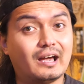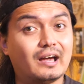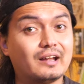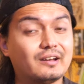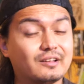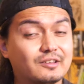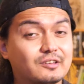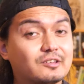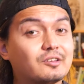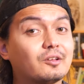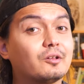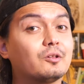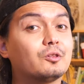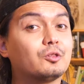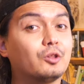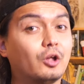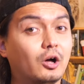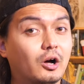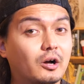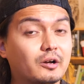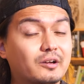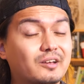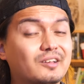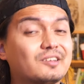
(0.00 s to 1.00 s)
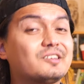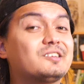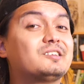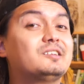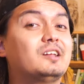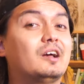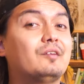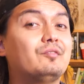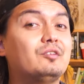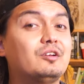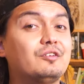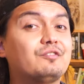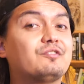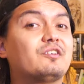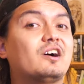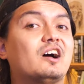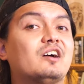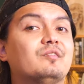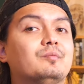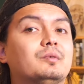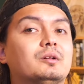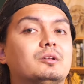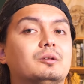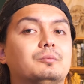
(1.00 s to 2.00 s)
at its longest
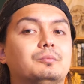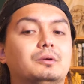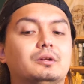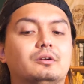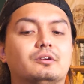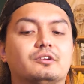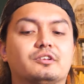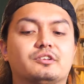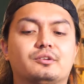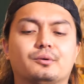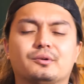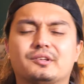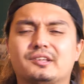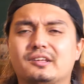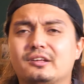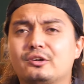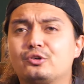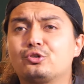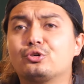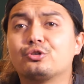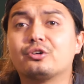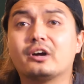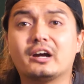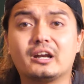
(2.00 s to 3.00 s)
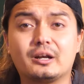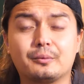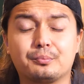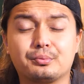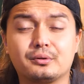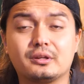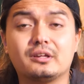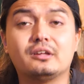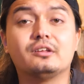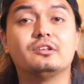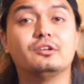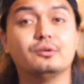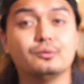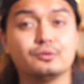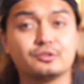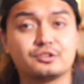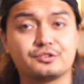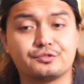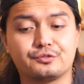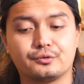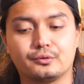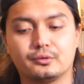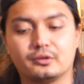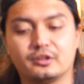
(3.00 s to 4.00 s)
75 millimeters. So it's incredibly
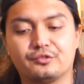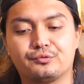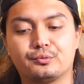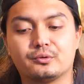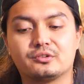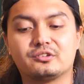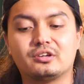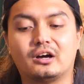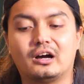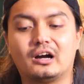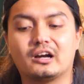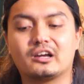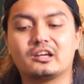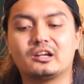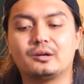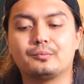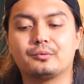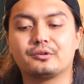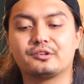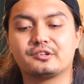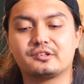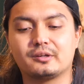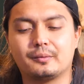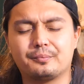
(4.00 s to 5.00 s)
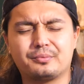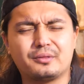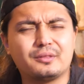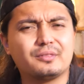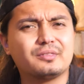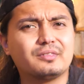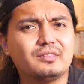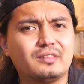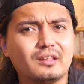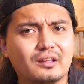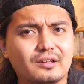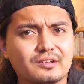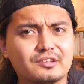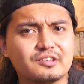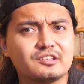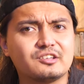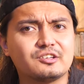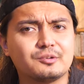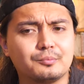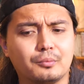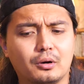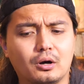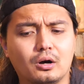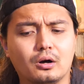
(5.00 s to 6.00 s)
useful if we're talking about something this
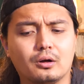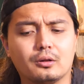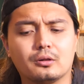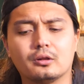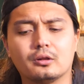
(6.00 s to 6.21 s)
small.